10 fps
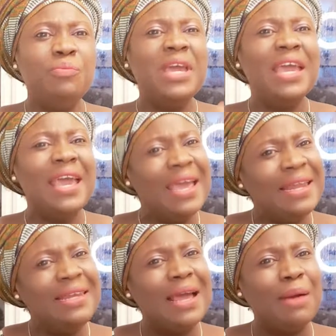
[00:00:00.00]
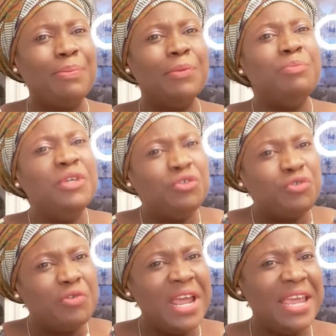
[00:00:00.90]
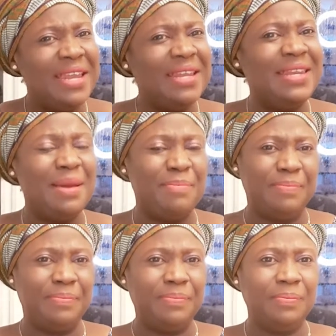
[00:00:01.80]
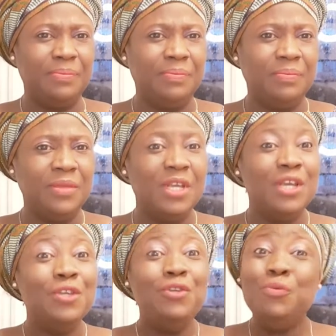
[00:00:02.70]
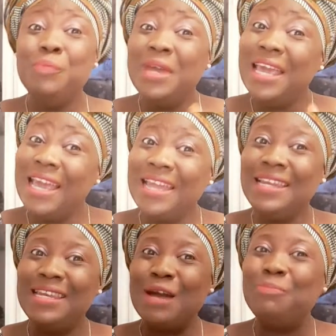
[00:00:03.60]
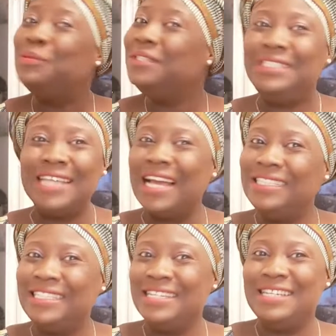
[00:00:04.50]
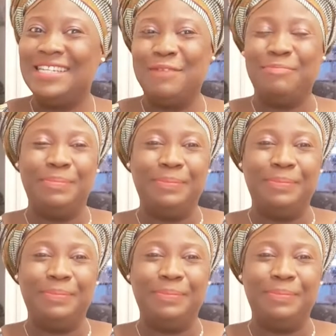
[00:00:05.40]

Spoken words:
may end up betraying them. You may end up judging them.